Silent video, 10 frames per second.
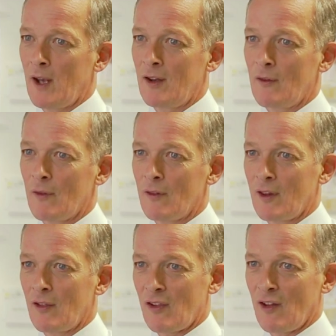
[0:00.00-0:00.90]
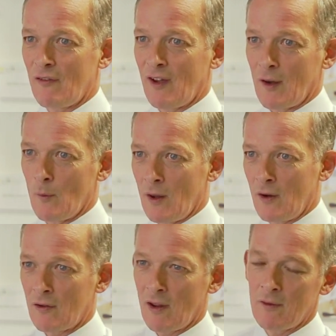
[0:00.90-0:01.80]
many different things that affect the
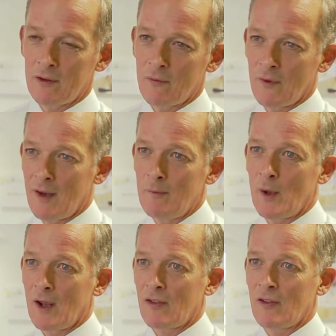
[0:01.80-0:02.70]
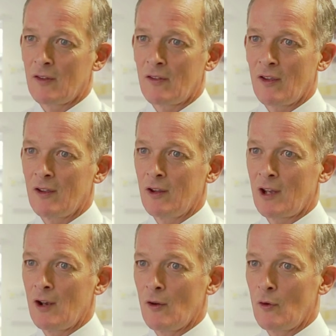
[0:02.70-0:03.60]
weather, different impacts that uh, you
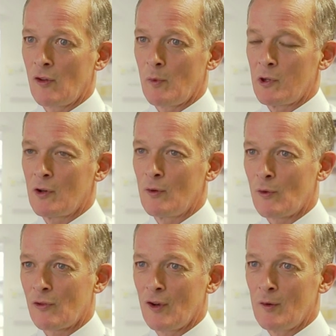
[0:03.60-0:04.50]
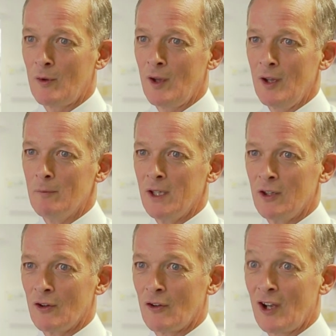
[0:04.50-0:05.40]
can't always be sure what's going to meet
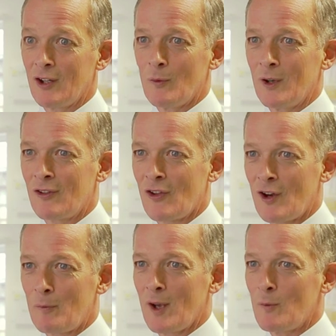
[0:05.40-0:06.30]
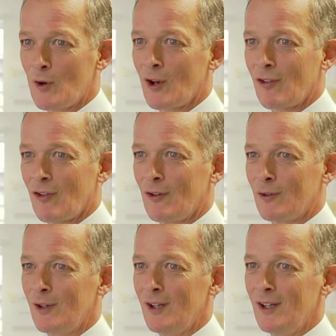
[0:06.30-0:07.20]
you and greet you when you turn up in the morning.
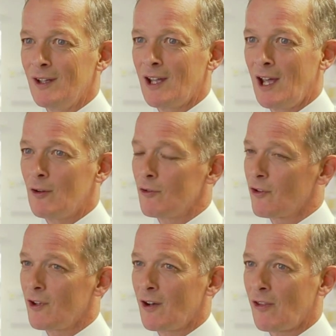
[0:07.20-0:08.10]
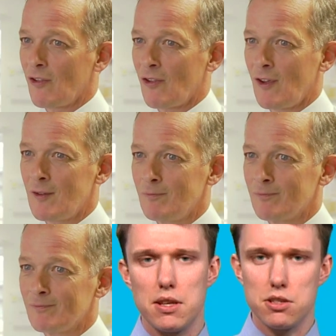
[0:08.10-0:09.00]
So yeah, no two days are the same.
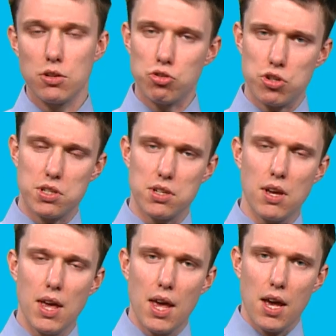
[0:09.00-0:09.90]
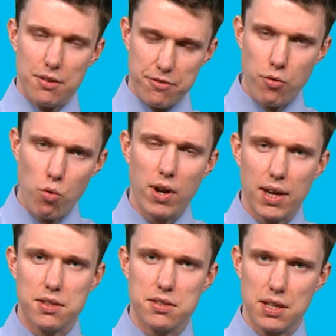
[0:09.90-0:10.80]
It's not just a, a
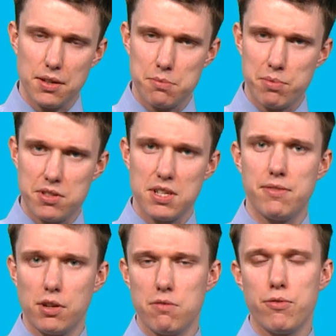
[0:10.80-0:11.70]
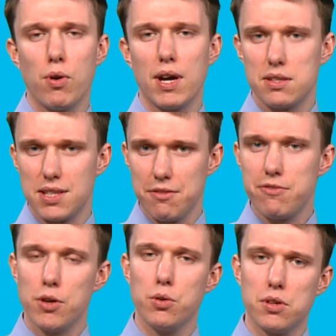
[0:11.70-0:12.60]
forecasting specific or forecasting
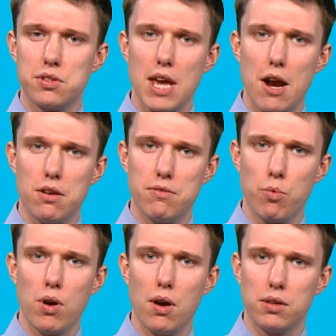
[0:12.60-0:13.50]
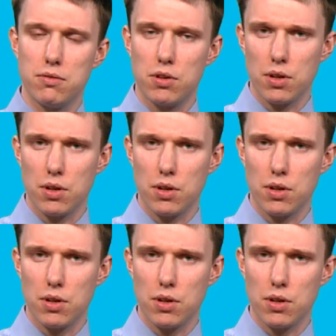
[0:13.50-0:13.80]
focused area of work. You've